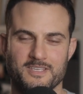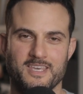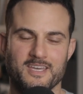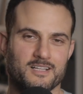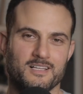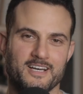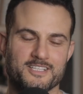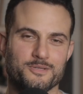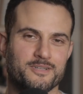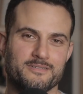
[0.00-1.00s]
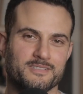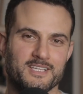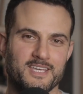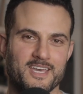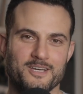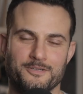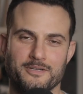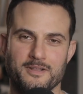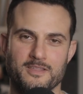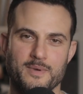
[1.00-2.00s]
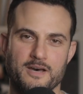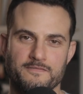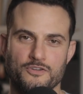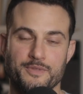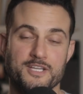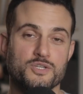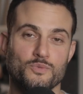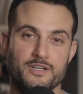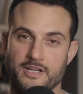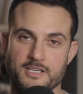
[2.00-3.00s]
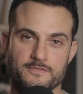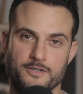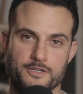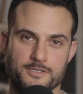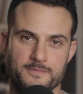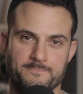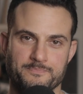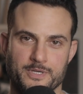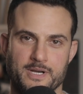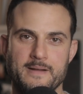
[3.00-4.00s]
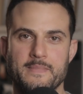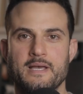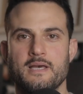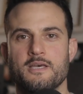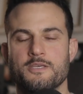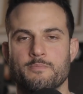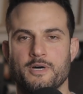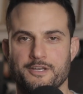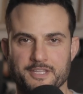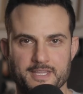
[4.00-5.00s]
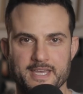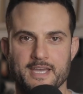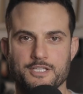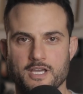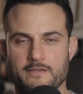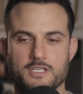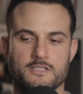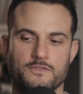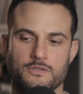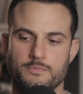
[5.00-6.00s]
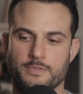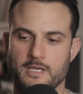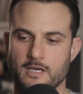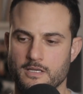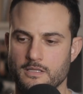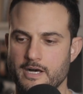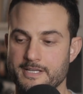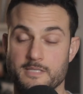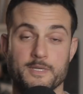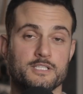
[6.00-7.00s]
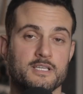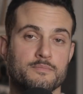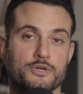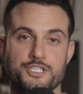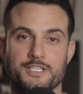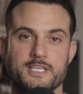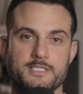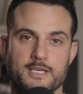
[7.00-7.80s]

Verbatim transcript: get clients who don't really care or know anything about film. They just want nice photos, all right? But on the other hand, you have these few uh, clients, especially emerging these